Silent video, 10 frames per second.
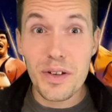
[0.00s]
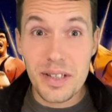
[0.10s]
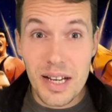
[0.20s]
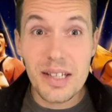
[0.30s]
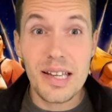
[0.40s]

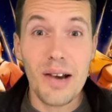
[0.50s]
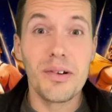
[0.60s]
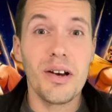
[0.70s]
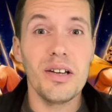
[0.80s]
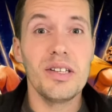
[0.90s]
did tell
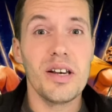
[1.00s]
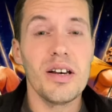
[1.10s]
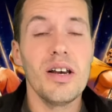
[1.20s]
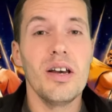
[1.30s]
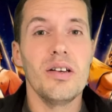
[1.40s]
Kaiser
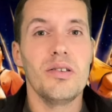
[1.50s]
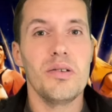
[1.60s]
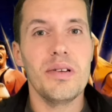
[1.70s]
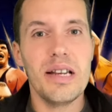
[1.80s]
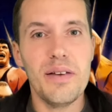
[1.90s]

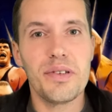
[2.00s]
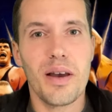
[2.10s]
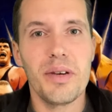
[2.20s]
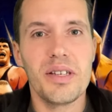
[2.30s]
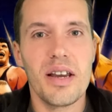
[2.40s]
to leave
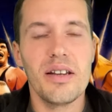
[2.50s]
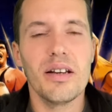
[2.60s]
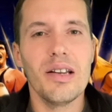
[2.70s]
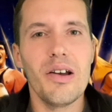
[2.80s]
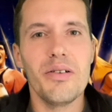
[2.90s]
Sami Zayn
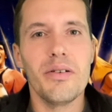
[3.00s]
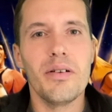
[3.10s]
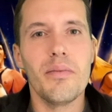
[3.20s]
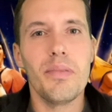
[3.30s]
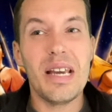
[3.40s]
alone,
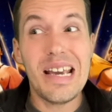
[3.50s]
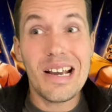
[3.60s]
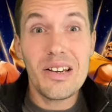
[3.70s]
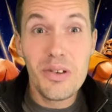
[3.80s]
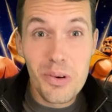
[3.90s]
but he
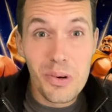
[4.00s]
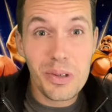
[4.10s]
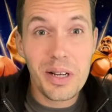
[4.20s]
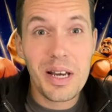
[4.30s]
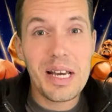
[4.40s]

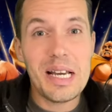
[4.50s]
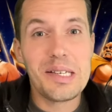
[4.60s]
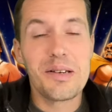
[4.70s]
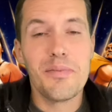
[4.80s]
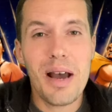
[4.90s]
ignored his
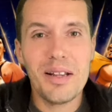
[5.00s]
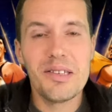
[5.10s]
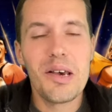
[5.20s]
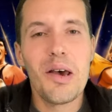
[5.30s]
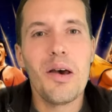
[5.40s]

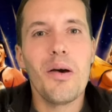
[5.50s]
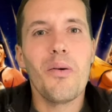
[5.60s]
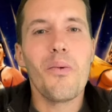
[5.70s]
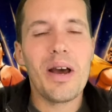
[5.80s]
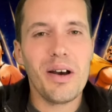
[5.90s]
commands
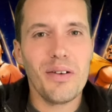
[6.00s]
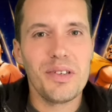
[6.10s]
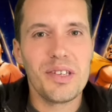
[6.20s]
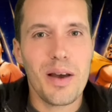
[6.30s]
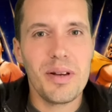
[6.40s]
went after
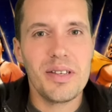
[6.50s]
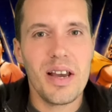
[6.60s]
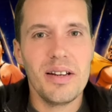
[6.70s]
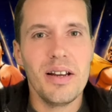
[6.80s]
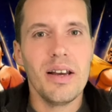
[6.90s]
Sami
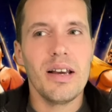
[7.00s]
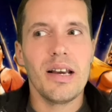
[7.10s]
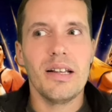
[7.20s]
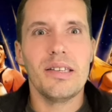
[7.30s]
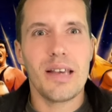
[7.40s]
Zayn,
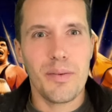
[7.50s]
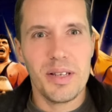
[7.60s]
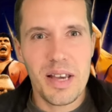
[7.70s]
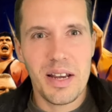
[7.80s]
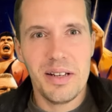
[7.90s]
and Sami
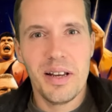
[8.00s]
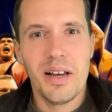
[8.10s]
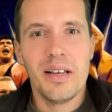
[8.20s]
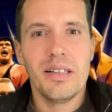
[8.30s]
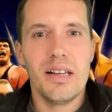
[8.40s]
Zayn
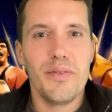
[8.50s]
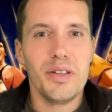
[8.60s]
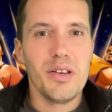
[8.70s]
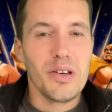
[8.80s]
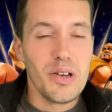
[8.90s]
delivered
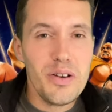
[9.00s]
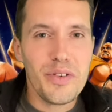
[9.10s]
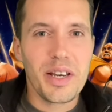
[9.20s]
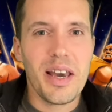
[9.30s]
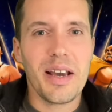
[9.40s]
the
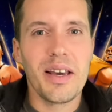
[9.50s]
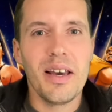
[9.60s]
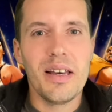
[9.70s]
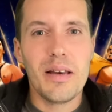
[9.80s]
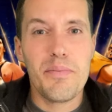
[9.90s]
Helluva Kick
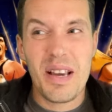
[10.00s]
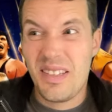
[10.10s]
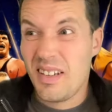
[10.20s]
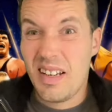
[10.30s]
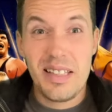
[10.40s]
and
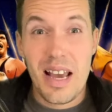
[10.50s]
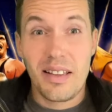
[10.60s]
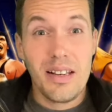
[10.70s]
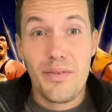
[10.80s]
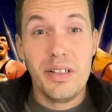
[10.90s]
basically decked
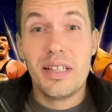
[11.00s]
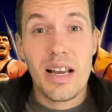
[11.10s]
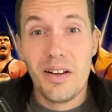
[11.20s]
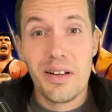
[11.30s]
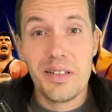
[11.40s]
the living
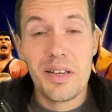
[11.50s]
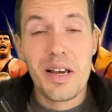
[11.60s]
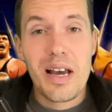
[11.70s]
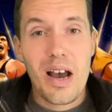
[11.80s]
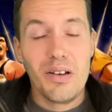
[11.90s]
daylights
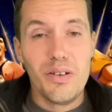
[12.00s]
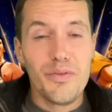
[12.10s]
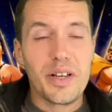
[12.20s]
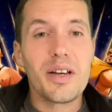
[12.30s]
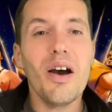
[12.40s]
out of
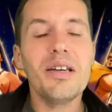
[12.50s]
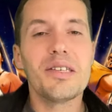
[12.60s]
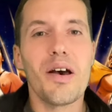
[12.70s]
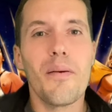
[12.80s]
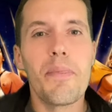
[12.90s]
Ludwig
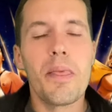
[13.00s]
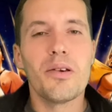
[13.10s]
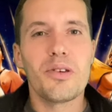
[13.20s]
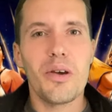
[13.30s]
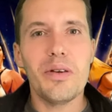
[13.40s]
Kaiser.
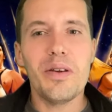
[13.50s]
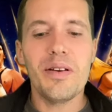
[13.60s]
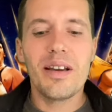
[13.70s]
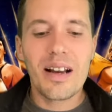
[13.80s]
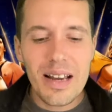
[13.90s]
So you
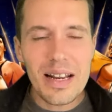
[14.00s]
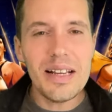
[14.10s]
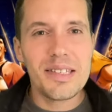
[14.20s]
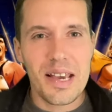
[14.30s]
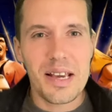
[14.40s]
can clearly
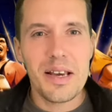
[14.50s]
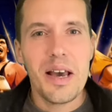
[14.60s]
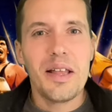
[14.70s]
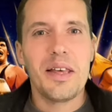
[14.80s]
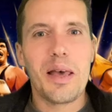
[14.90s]
see
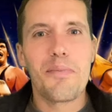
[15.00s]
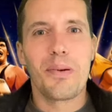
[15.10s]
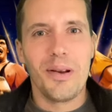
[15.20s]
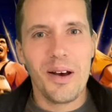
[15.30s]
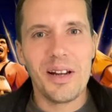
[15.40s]
that they're
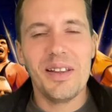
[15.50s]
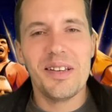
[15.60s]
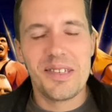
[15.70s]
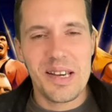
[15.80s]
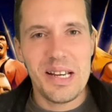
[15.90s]
planting the
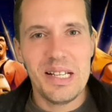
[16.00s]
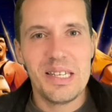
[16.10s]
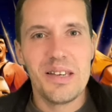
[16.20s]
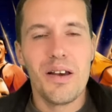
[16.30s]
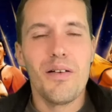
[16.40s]

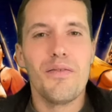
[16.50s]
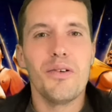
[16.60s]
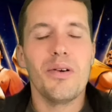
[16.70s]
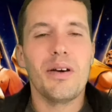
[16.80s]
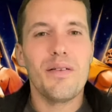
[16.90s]
seeds
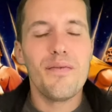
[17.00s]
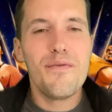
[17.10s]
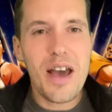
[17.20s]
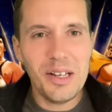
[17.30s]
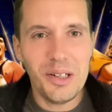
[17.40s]
for an
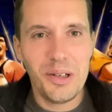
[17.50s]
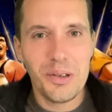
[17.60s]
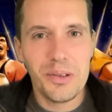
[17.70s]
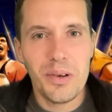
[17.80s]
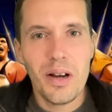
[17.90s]

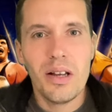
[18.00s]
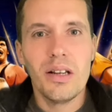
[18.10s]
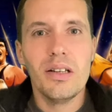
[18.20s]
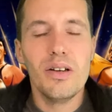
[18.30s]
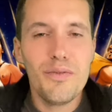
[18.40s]
eventual
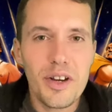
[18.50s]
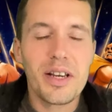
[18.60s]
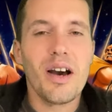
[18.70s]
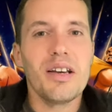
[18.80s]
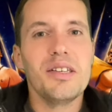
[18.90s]
Ludwig
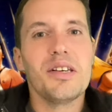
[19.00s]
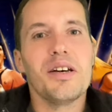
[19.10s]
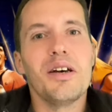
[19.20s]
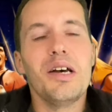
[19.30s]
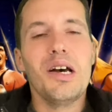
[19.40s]

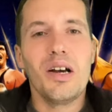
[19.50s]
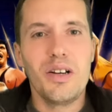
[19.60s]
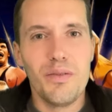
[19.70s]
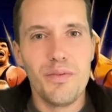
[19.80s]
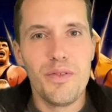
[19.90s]
Kaiser
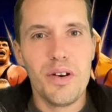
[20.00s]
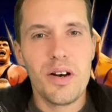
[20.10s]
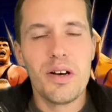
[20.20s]
Gunther